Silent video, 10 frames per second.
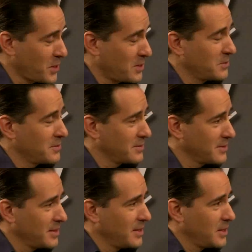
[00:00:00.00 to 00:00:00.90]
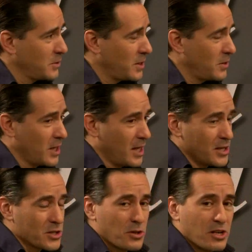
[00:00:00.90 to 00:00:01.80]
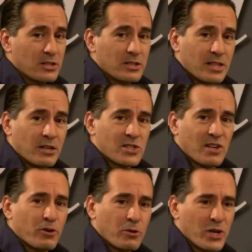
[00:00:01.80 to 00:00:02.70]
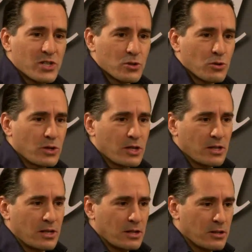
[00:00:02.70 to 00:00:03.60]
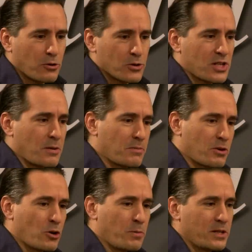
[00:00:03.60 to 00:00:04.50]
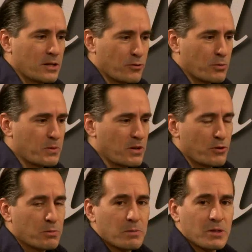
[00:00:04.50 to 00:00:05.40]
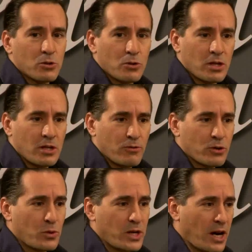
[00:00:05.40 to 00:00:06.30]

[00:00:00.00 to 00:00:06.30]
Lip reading: Wow. Wow. So there are several ways to do that, and in the course I'm recommending for different people to do the different way.